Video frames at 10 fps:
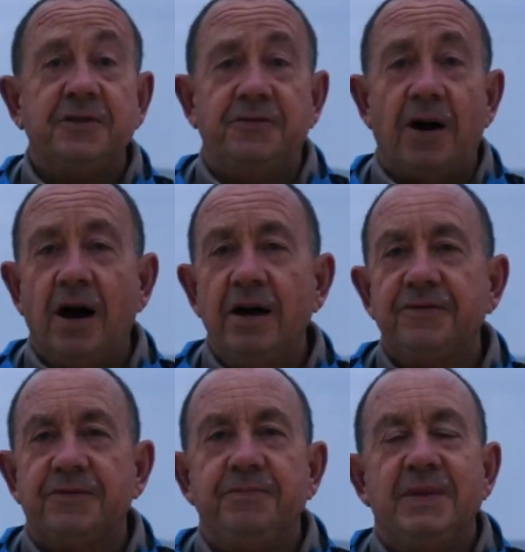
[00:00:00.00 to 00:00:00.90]
to 5
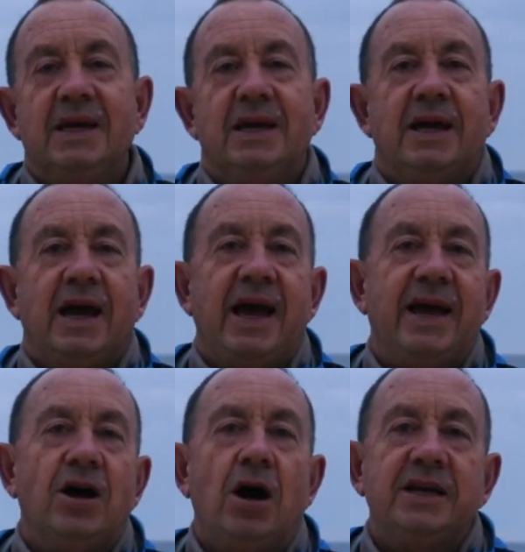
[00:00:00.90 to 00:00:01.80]

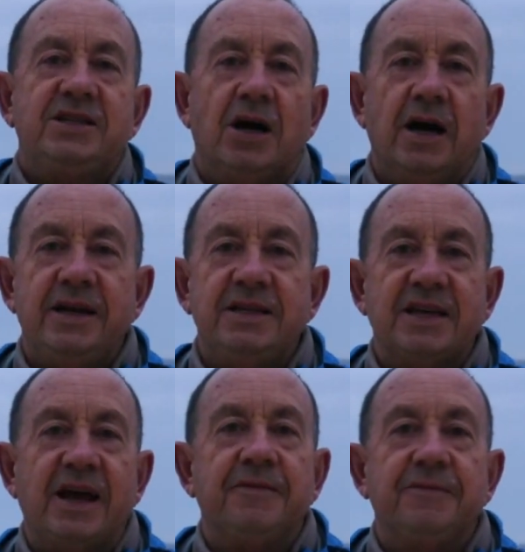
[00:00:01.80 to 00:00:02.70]
and high tide is
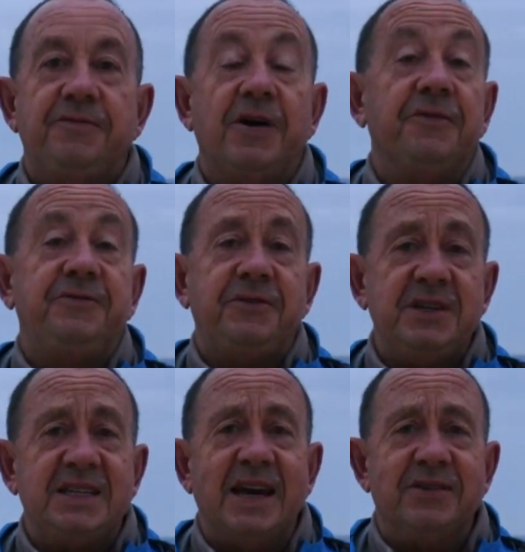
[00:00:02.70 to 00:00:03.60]
at
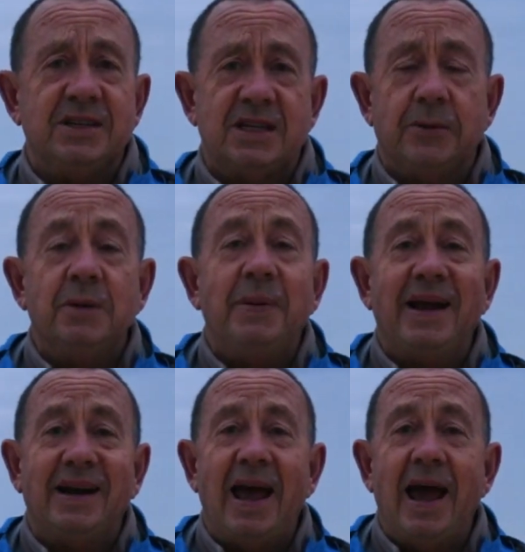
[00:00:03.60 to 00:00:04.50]
5:57, so in about an